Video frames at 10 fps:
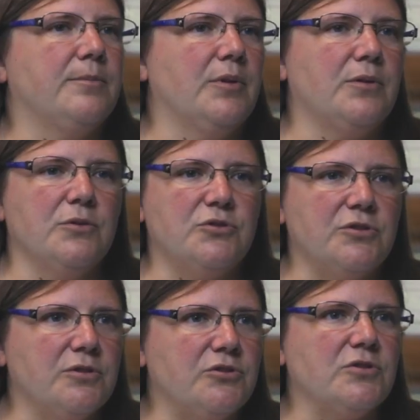local
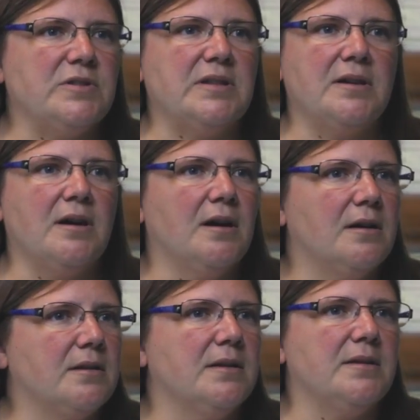church or
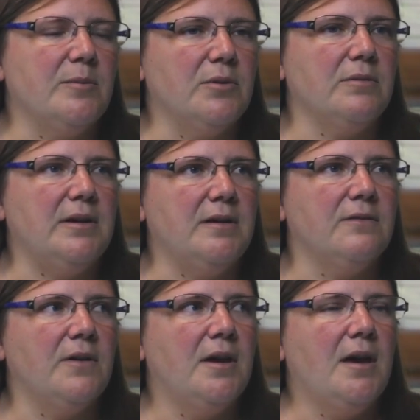synagogue that they believe
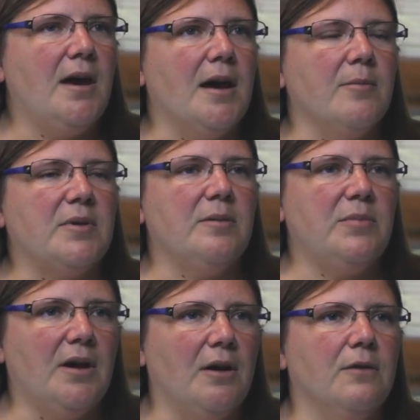can
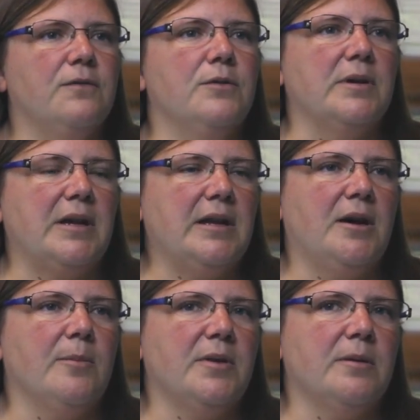be helpful and can
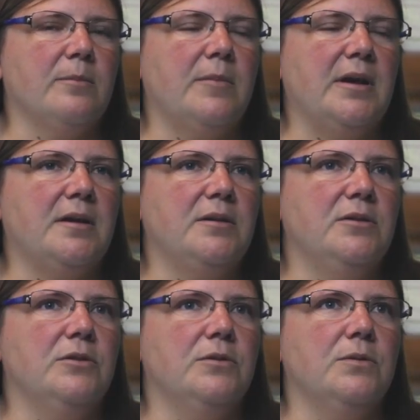help them make
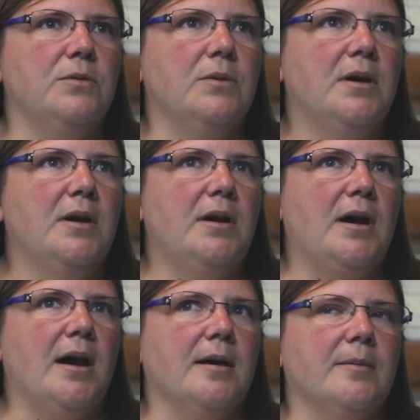new
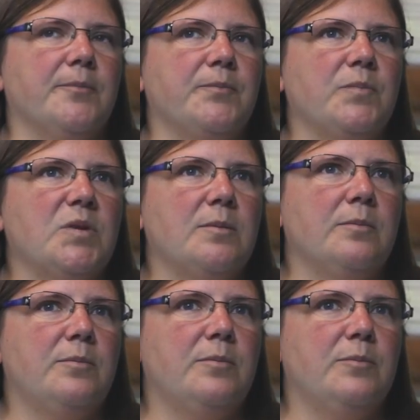um,
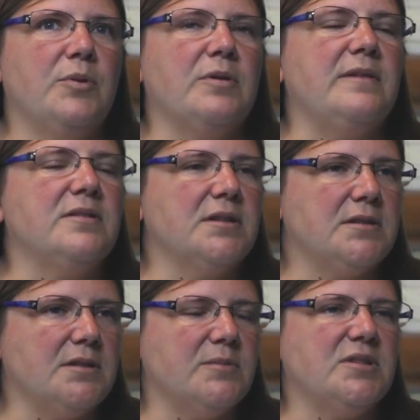belief
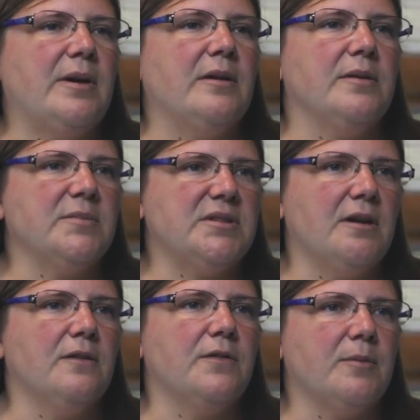systems about
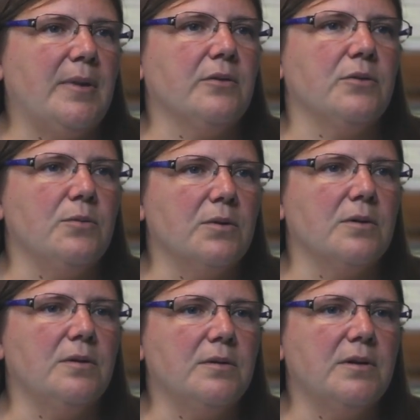themselves and about the
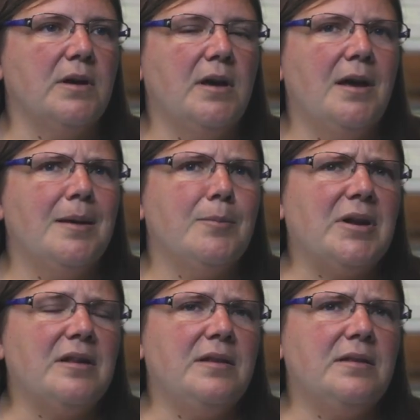world. But
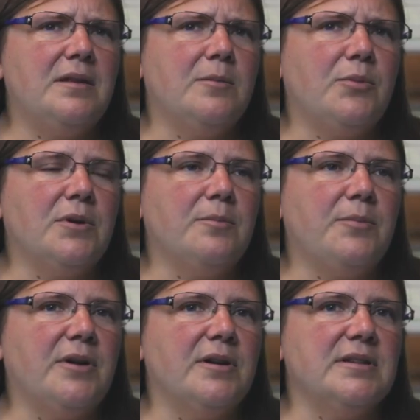I think the important
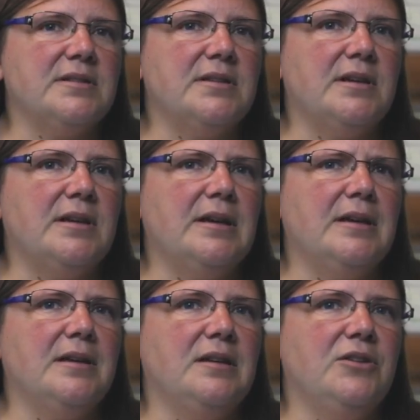part is that
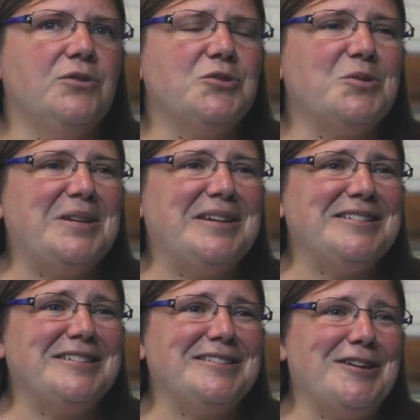it usually
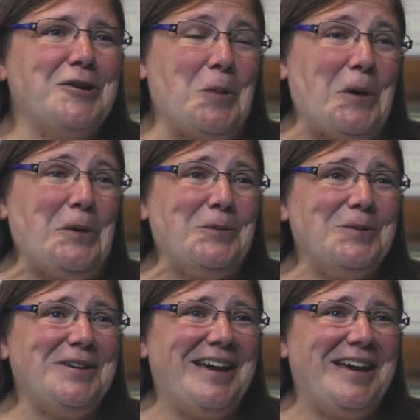isn't done alone.